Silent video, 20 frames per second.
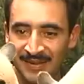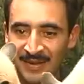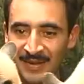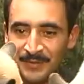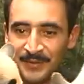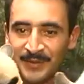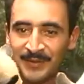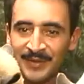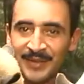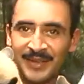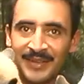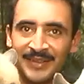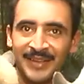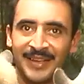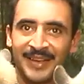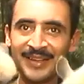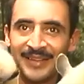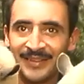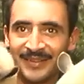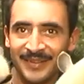Every day the
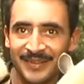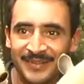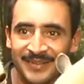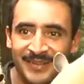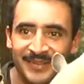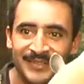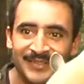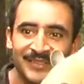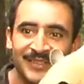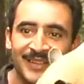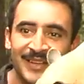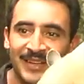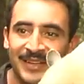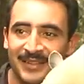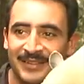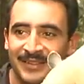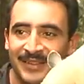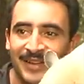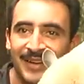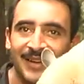anteaters get
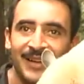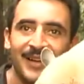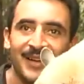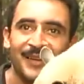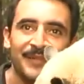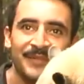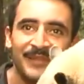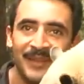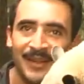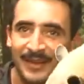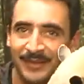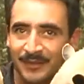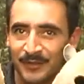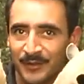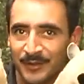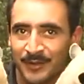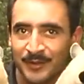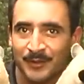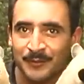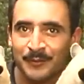a nice
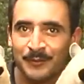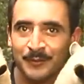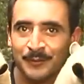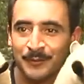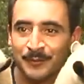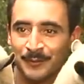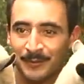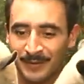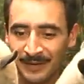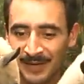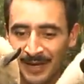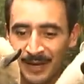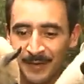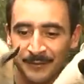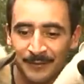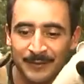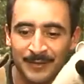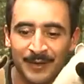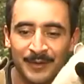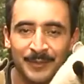treat of live
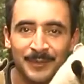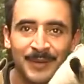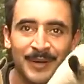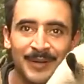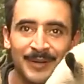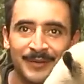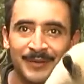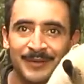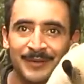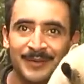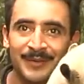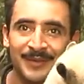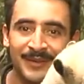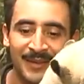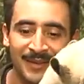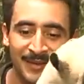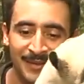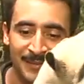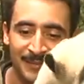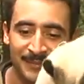termites.
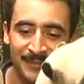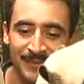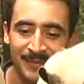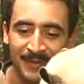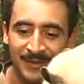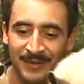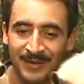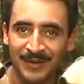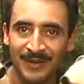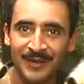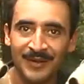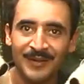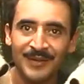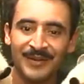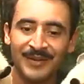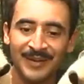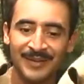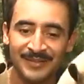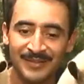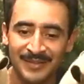Um, you
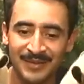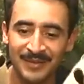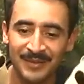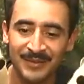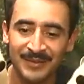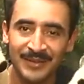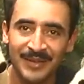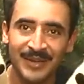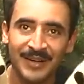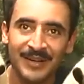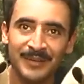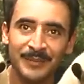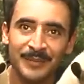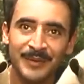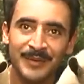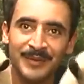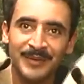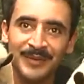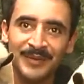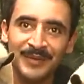can see how they are
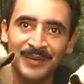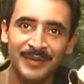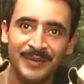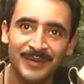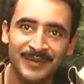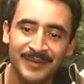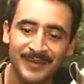busy now,